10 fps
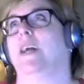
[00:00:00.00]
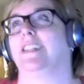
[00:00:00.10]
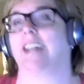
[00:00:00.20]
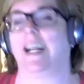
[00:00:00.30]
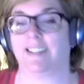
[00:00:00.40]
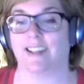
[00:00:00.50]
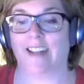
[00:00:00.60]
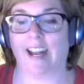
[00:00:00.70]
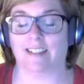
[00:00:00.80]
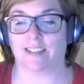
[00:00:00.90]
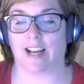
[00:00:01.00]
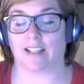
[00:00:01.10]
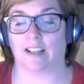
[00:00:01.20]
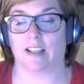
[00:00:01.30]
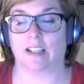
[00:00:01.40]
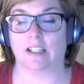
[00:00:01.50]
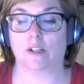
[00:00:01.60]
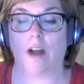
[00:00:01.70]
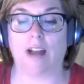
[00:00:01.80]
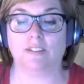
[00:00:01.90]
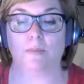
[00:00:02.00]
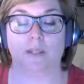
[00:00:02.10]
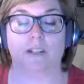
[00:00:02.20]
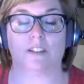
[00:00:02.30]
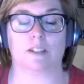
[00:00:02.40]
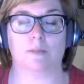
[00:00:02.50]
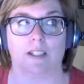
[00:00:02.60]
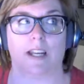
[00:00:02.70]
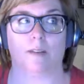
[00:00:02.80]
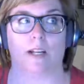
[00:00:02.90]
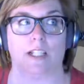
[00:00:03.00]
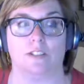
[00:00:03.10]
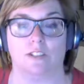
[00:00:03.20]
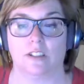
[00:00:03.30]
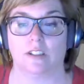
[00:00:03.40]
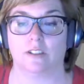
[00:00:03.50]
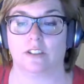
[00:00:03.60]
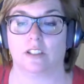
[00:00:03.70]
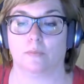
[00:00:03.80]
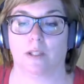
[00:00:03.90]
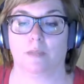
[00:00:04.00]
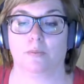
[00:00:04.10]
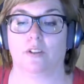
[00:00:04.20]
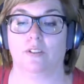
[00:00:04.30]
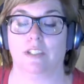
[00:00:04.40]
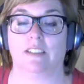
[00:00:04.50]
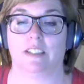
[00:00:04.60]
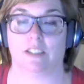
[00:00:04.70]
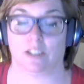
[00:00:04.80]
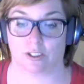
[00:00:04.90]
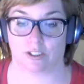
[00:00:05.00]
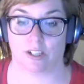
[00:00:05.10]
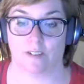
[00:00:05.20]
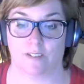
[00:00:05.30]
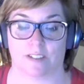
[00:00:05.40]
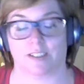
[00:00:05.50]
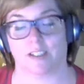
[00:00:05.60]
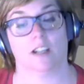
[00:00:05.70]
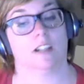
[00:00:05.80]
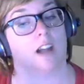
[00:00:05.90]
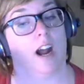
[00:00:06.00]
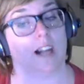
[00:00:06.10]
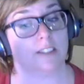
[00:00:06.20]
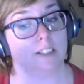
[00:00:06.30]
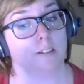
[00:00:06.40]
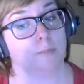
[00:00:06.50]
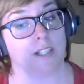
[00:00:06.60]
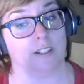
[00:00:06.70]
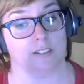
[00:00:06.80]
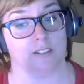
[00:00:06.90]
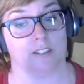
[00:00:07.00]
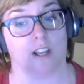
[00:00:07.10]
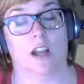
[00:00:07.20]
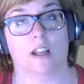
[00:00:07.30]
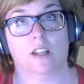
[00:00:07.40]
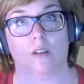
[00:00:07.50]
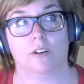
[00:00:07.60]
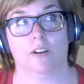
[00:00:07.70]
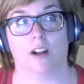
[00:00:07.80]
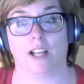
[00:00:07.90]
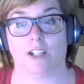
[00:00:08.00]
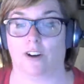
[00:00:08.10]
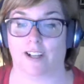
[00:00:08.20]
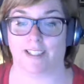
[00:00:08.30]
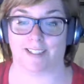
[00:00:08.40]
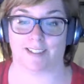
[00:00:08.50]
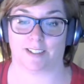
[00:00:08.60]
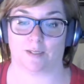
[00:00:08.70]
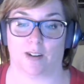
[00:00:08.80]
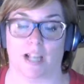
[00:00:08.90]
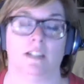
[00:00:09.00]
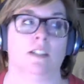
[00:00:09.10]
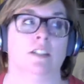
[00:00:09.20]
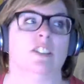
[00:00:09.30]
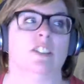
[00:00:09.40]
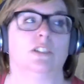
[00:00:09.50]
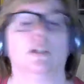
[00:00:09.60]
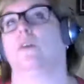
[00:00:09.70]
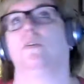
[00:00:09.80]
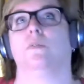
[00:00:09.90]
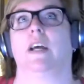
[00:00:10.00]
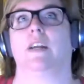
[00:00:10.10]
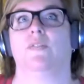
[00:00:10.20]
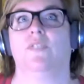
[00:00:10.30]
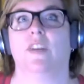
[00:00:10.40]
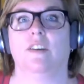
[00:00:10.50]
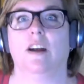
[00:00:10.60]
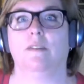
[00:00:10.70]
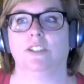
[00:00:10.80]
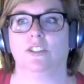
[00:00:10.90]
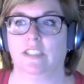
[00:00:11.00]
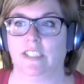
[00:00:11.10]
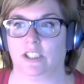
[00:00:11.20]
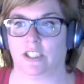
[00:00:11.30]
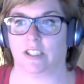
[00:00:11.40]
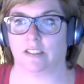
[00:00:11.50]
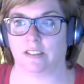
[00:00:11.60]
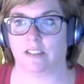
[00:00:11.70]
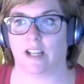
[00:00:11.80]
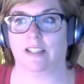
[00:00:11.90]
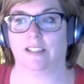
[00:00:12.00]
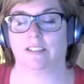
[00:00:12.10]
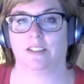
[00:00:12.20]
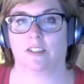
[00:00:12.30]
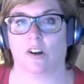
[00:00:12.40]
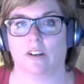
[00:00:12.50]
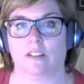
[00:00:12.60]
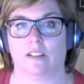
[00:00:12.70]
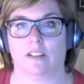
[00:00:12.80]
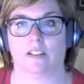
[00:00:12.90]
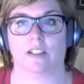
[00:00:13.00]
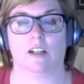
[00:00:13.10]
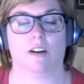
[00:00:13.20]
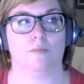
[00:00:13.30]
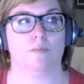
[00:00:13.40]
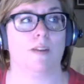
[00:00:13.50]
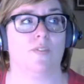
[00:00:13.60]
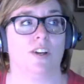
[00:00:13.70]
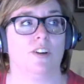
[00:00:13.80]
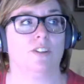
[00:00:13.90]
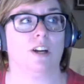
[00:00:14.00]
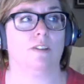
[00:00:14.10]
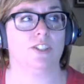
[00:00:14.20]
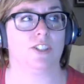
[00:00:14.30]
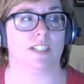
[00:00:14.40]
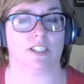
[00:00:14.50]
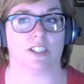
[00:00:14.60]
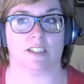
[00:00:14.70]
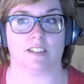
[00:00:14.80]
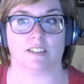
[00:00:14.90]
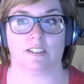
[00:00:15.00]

that's the thing. It's like you have to be able to communicate what you do to the people who need your services, not to your peers. You are not your audience, right? So, like, figure out what your niche is and then start, you know, if you don't know what your niche is,